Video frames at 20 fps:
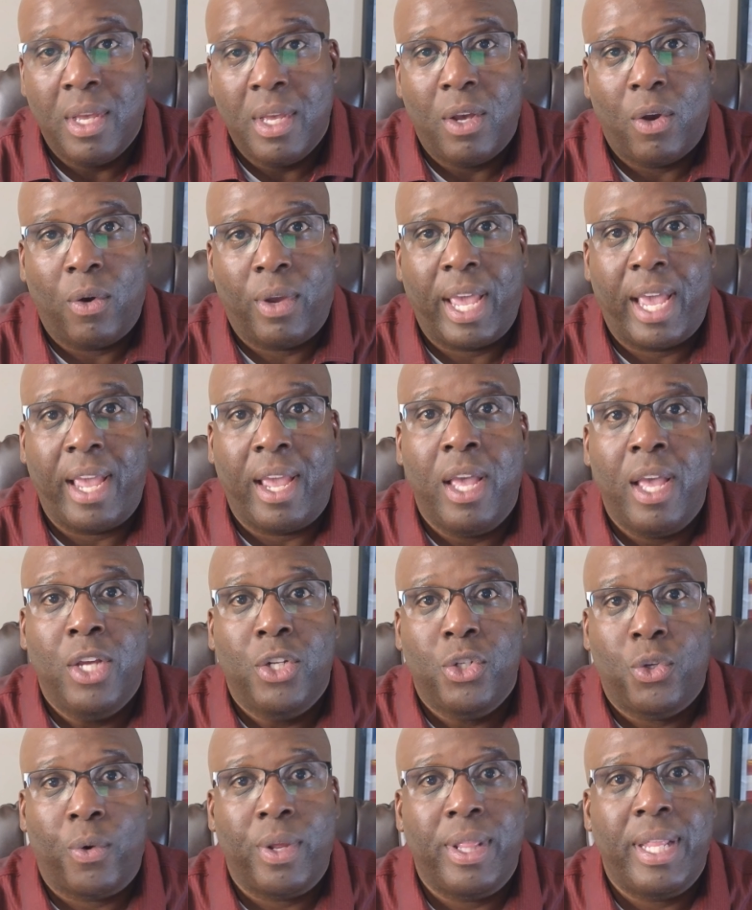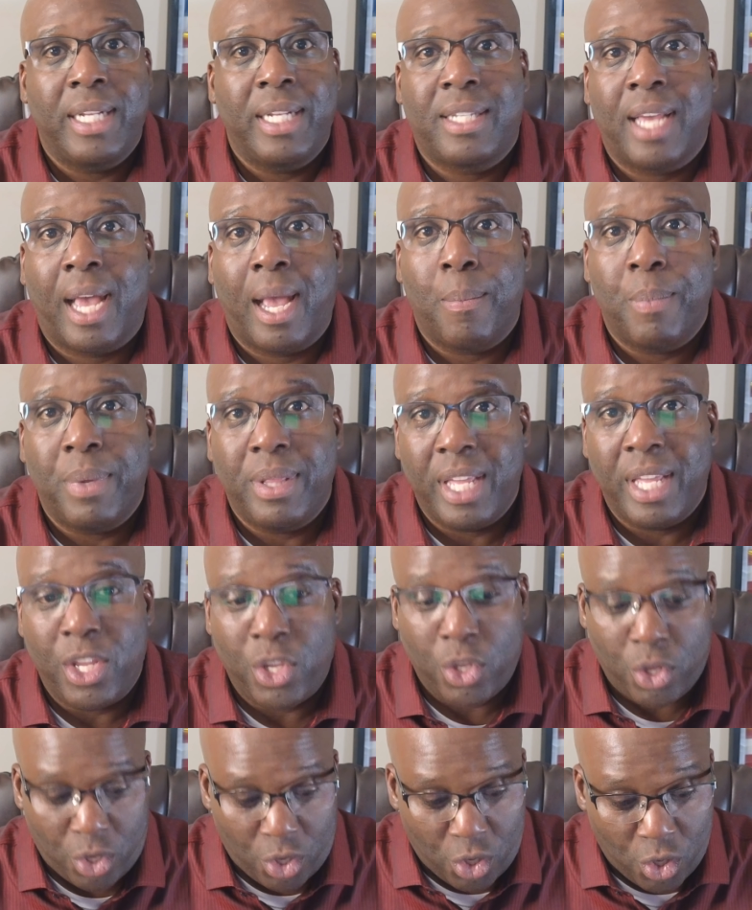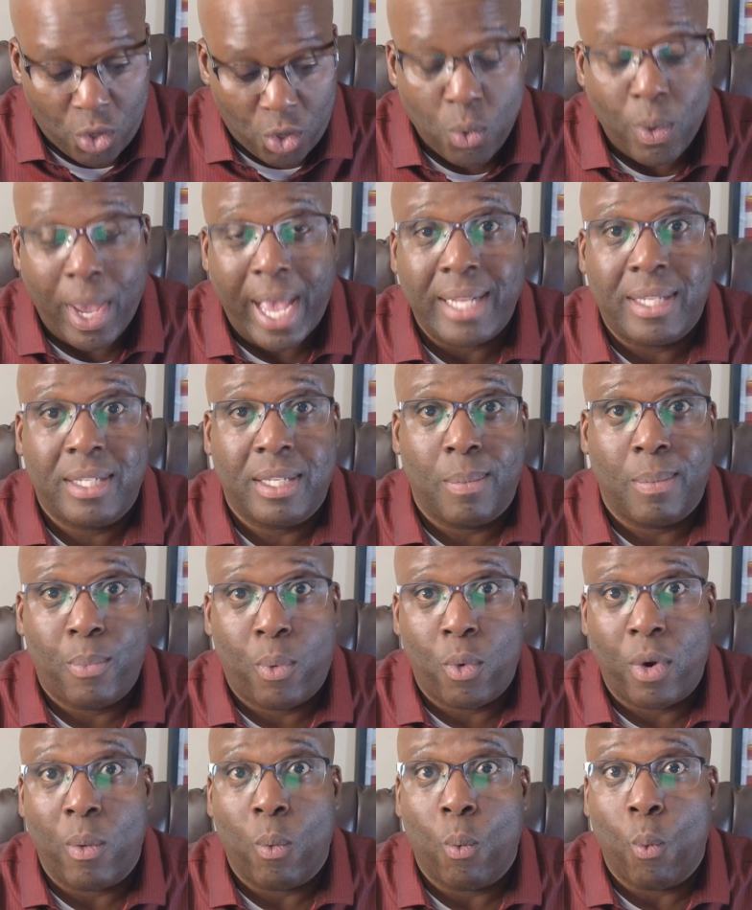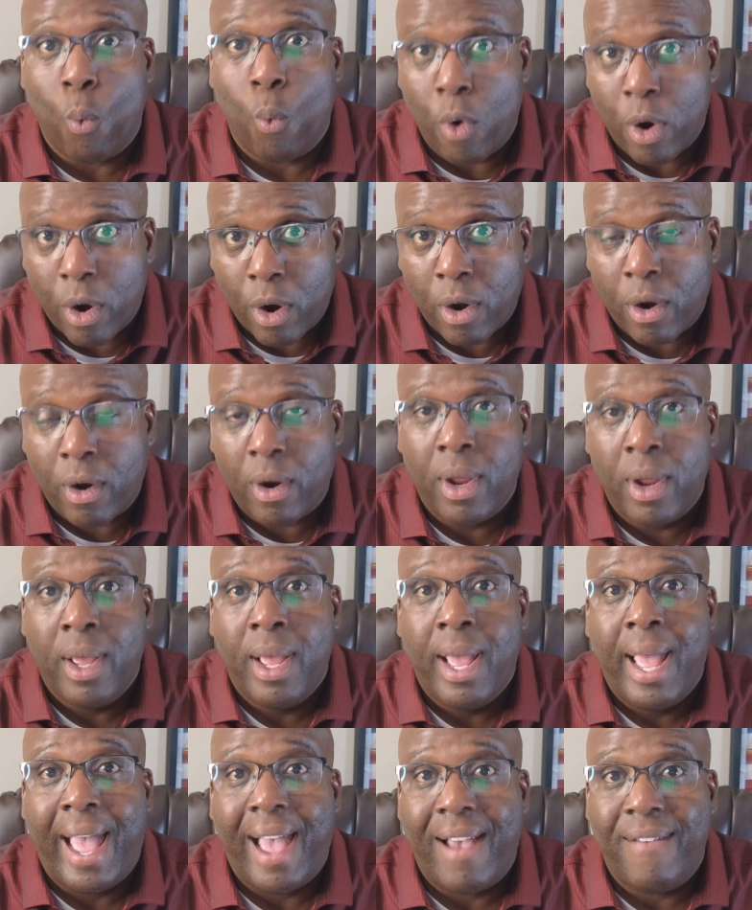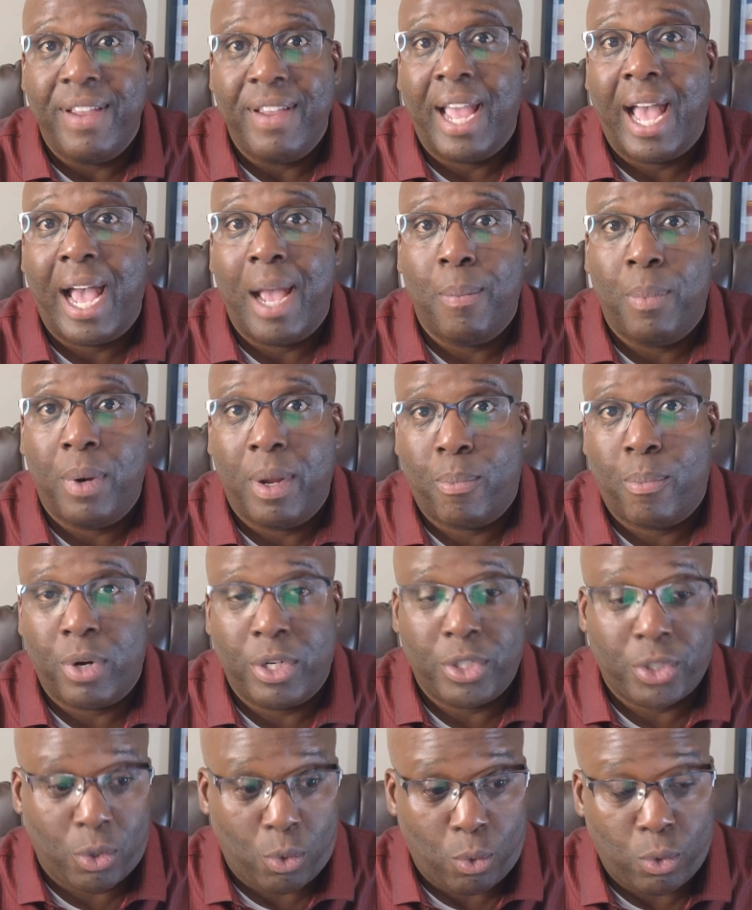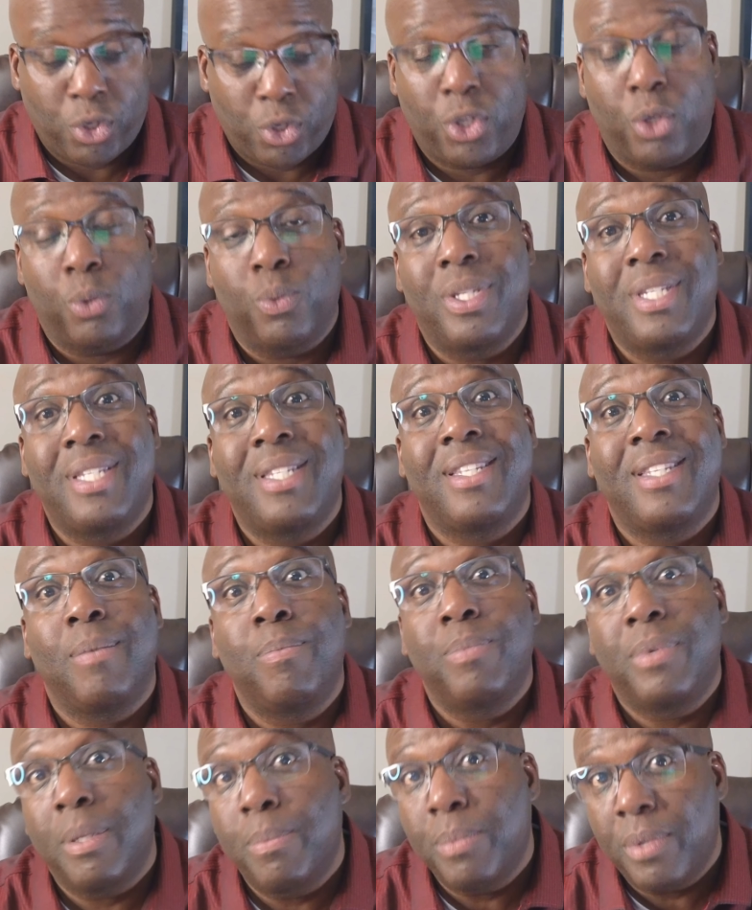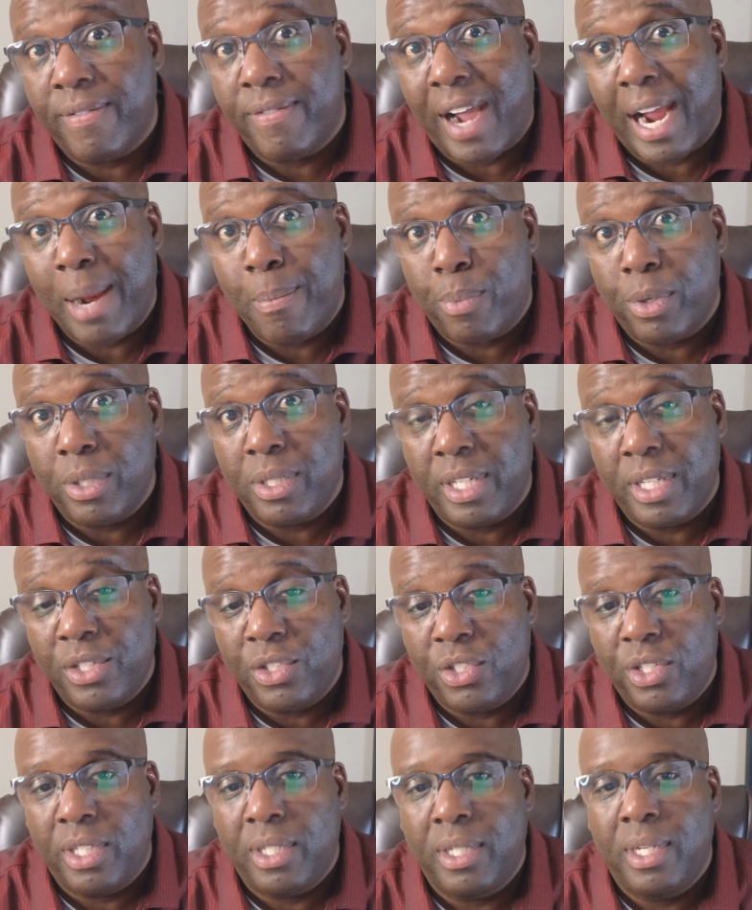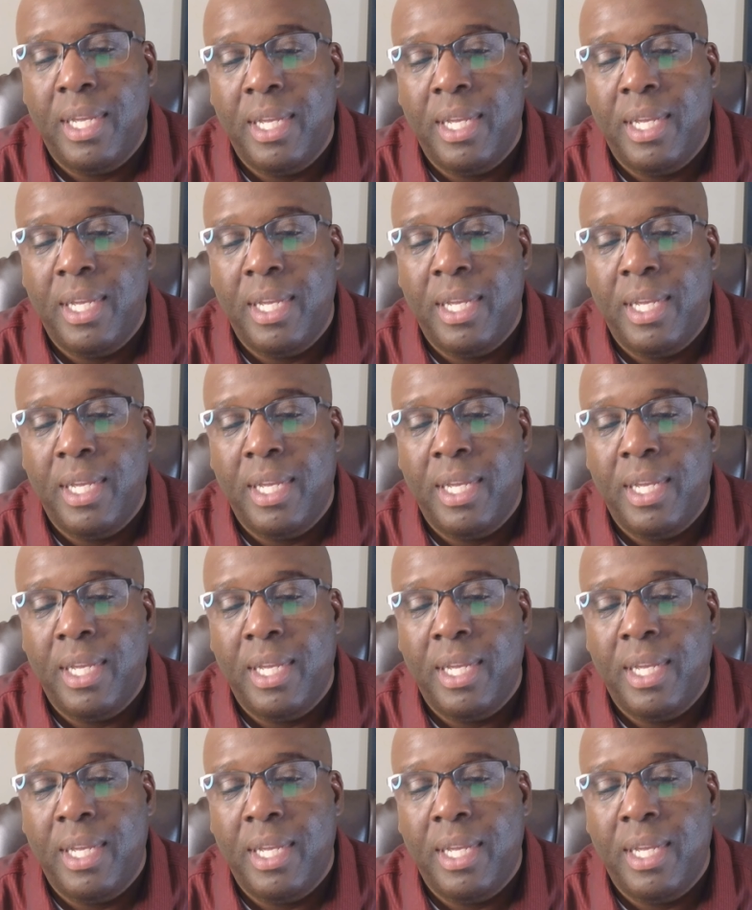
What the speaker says: okay, during that time, but then you at some point were having high blood pressure or showed symptoms of hypertension,